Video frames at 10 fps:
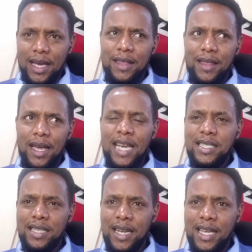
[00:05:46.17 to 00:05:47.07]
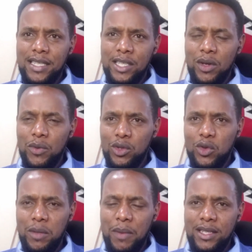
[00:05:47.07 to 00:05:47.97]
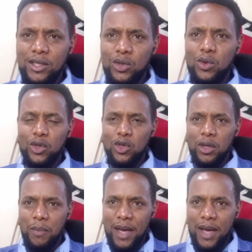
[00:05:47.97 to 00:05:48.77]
80s and 90s when we used to debate in school. So you